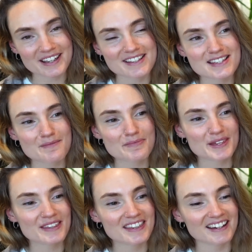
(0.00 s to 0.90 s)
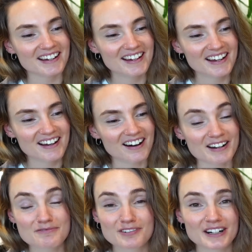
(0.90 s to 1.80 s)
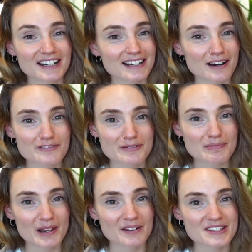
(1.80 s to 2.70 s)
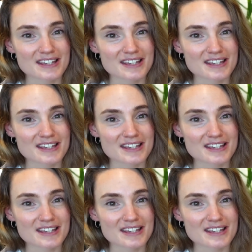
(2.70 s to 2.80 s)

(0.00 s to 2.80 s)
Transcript: It's something that I really love in plants.